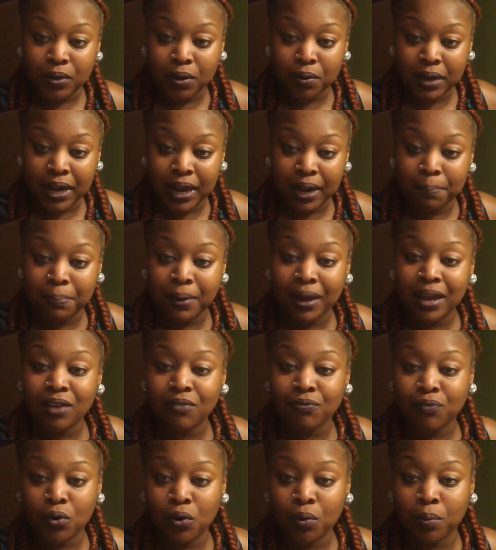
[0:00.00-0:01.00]
Okay, pay
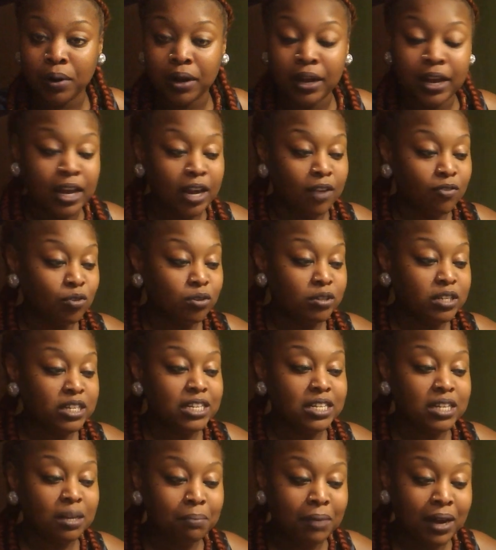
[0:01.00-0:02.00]
it forward. If you
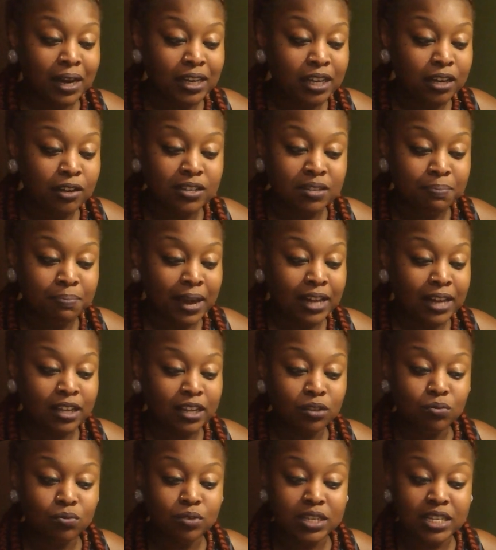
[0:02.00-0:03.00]
see somebody else
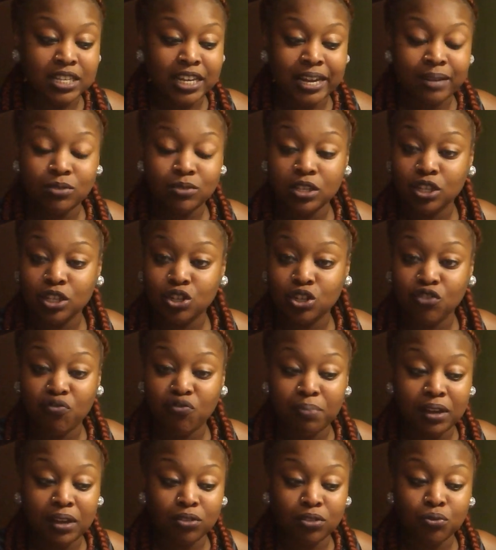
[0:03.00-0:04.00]
battling through the same shit that
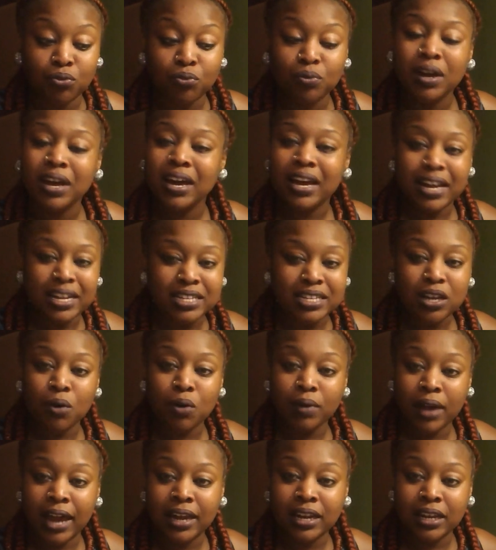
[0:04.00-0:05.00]
you've been through, it's
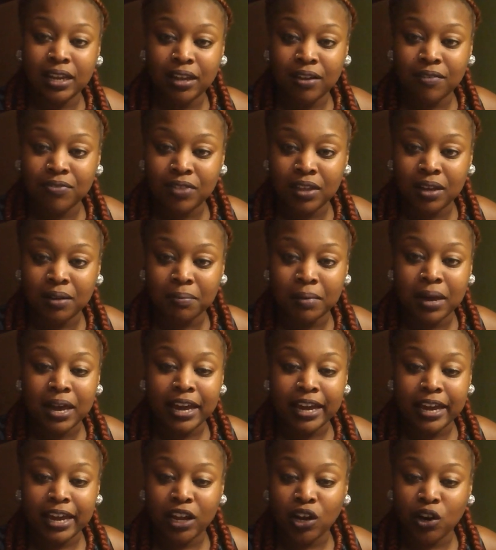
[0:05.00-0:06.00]
okay to give them
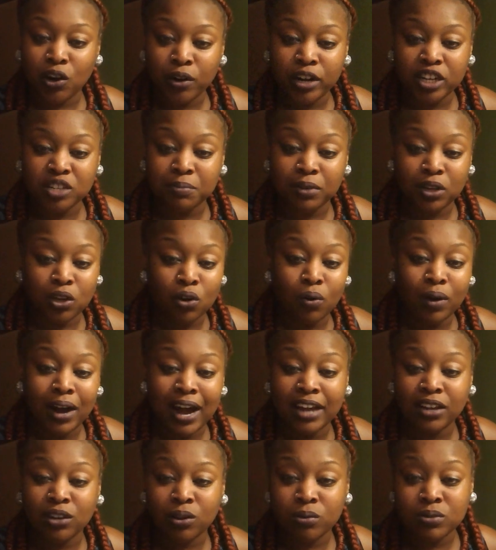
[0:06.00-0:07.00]
encouragement. You don't
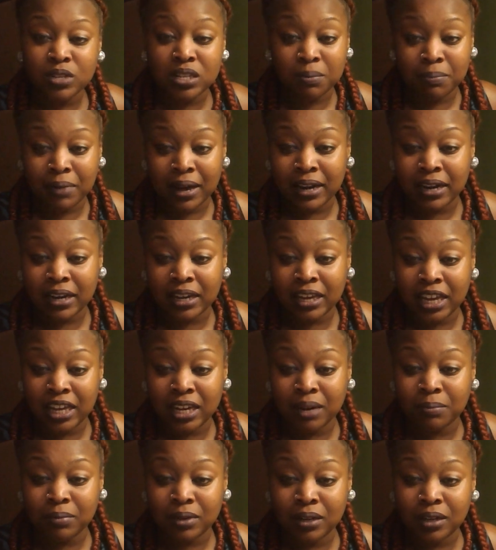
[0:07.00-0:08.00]
gotta know somebody to
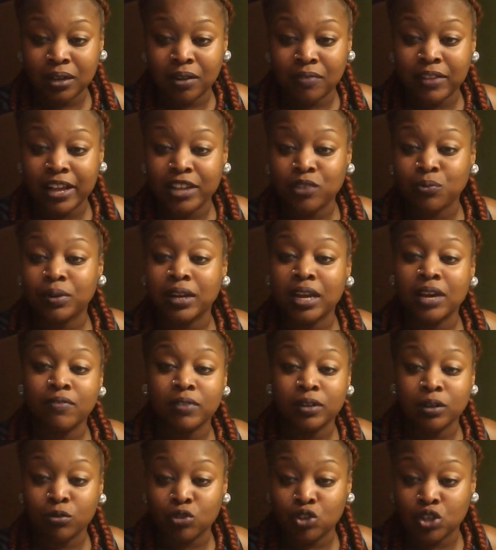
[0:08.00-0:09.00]
get them love. That's what
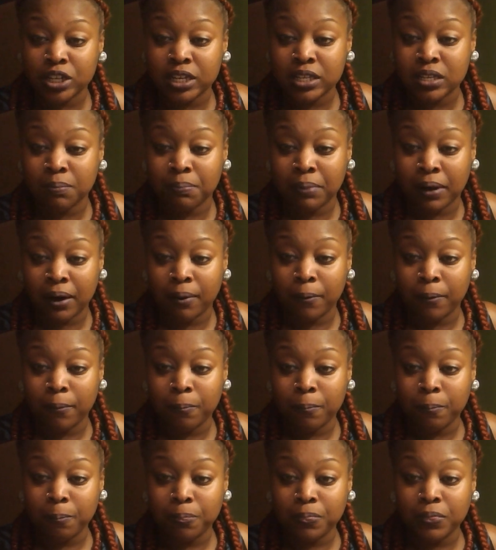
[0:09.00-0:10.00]
evolution is about.
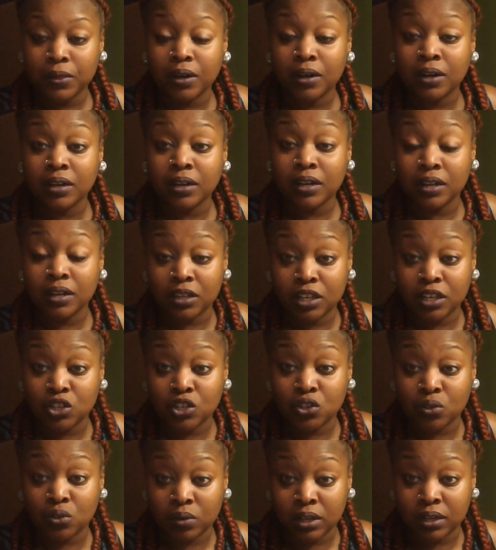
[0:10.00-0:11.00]

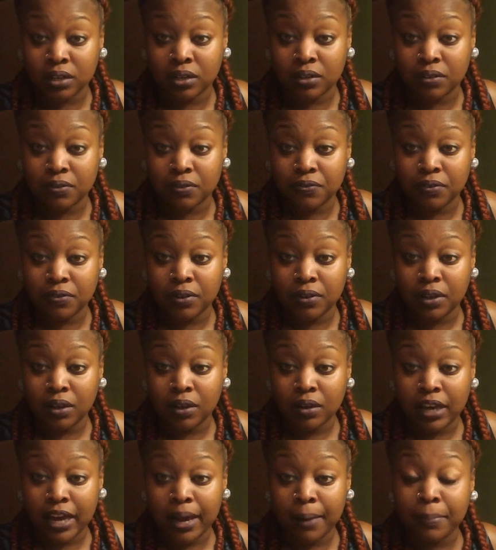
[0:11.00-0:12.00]
Unconditional love.
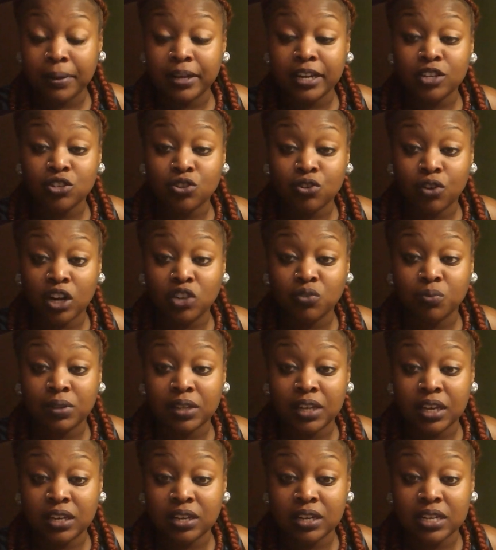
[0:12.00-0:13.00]
Okay, but it starts
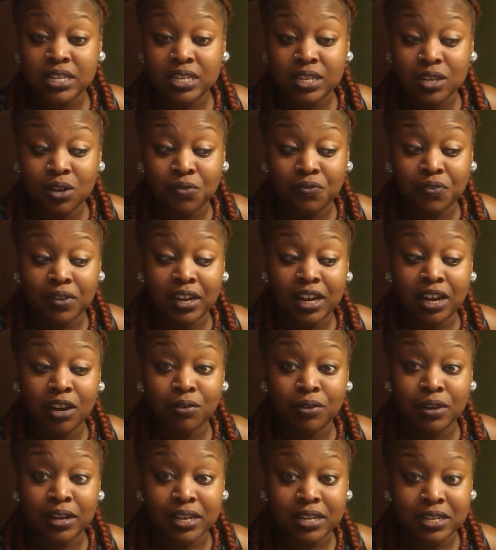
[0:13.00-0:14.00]
within yourself. And
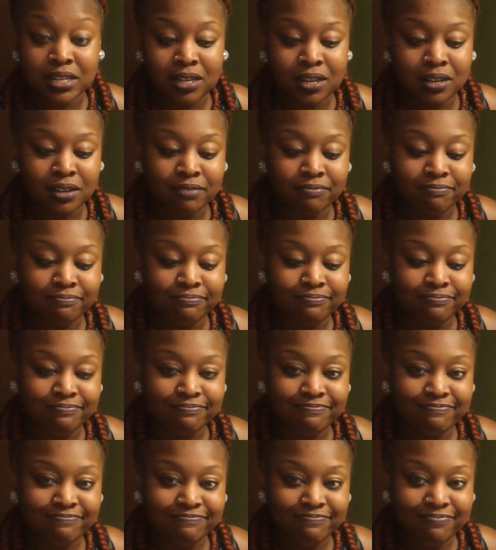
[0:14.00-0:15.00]
Aries,
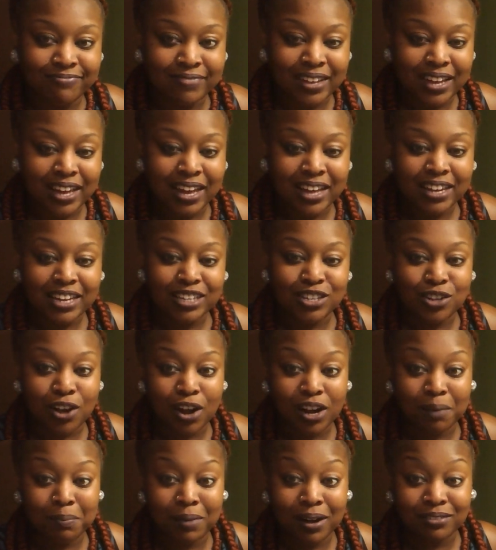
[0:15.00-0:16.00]
let's
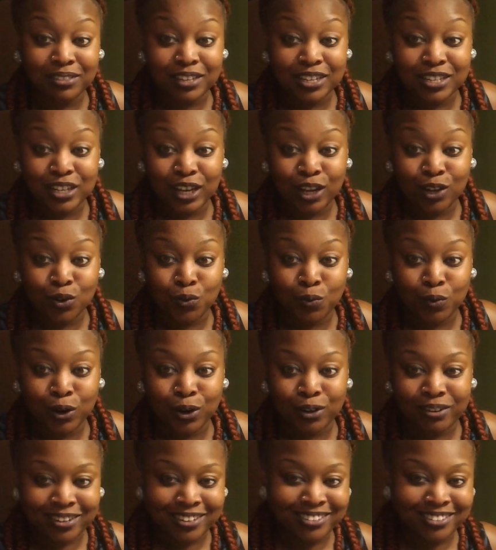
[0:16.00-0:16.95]
talk about this inner work.